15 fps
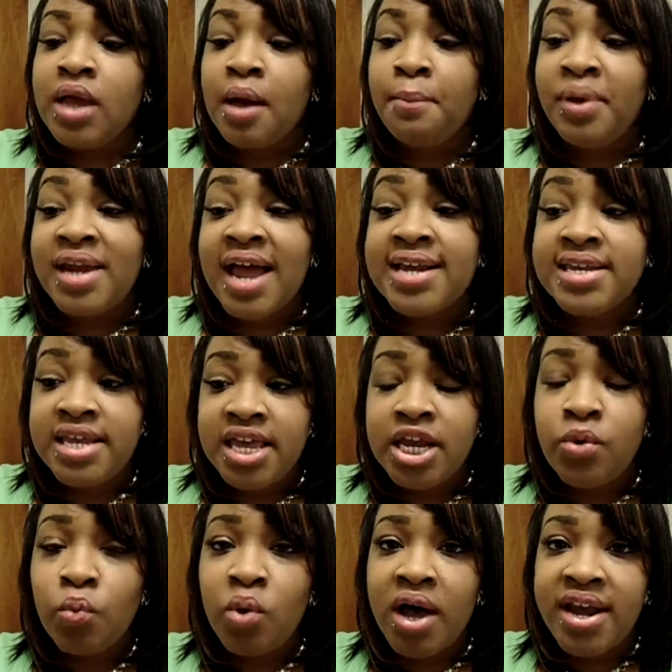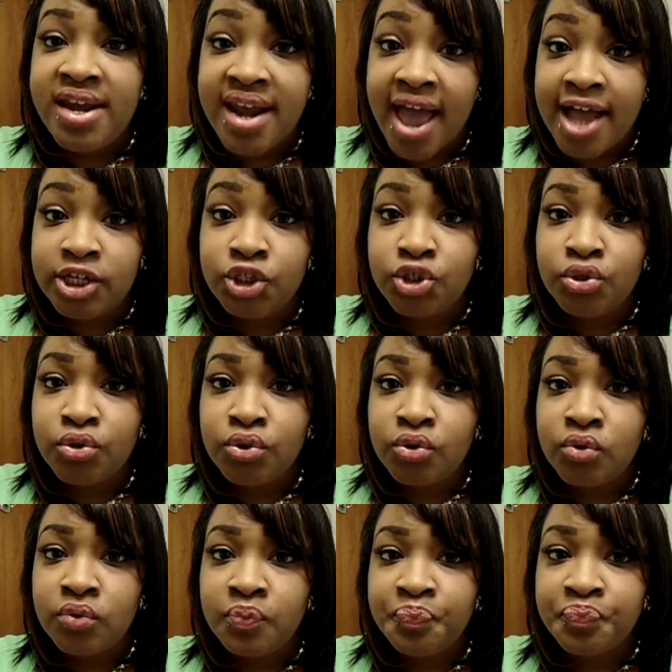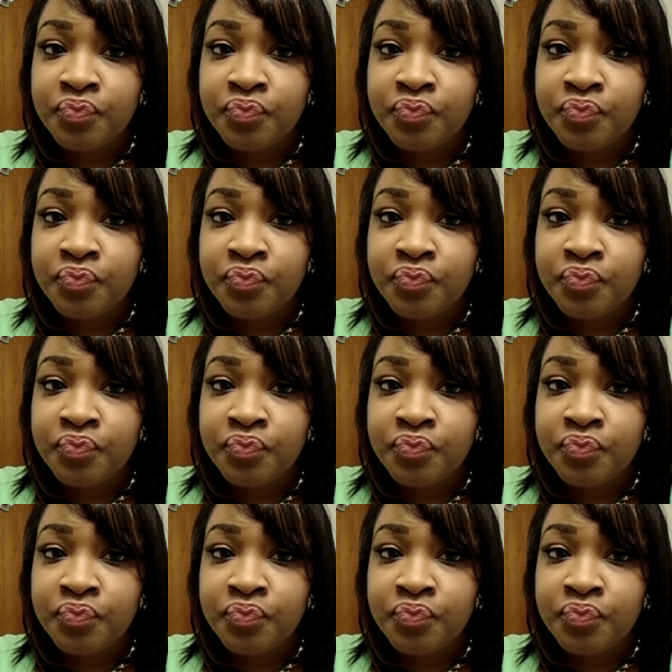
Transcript: But I did want natural,